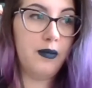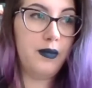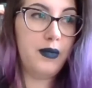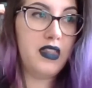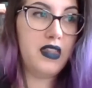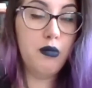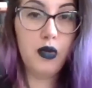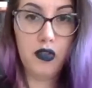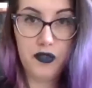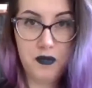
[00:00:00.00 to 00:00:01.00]

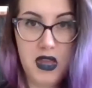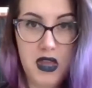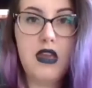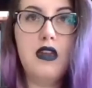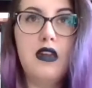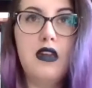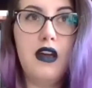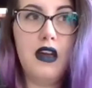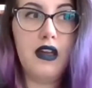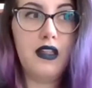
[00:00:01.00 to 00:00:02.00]
symbol for me
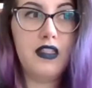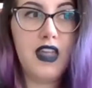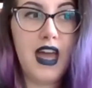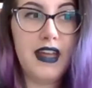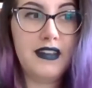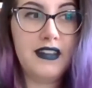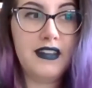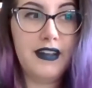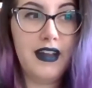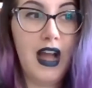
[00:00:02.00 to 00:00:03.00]
that
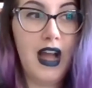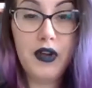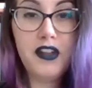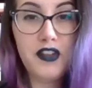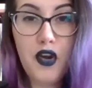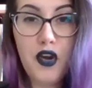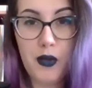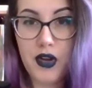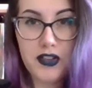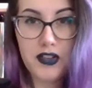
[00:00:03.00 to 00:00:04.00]
I wanted to know. I
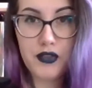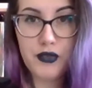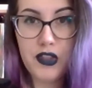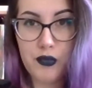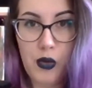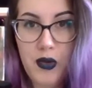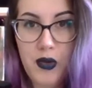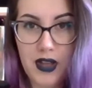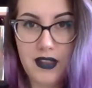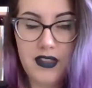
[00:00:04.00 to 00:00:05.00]
wanted to know who this woman
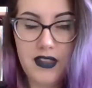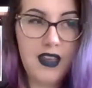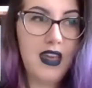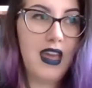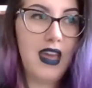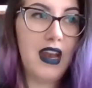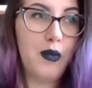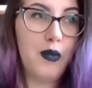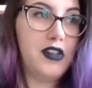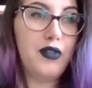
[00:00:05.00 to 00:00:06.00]
was, and I
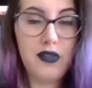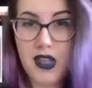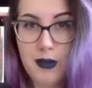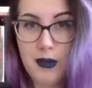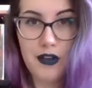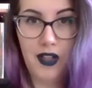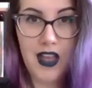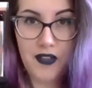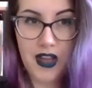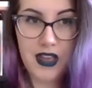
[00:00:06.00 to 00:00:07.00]
wanted to know everything about her
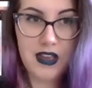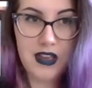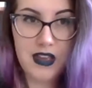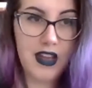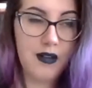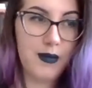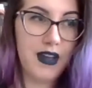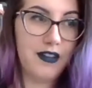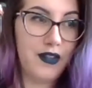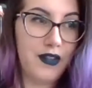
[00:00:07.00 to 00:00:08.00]
life. I am
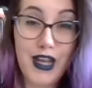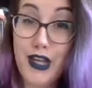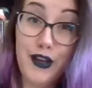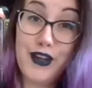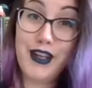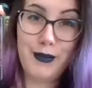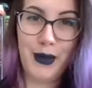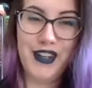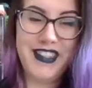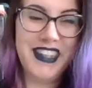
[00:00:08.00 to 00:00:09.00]
a very curious
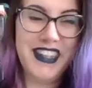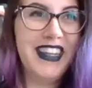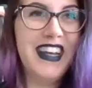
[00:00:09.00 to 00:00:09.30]
person,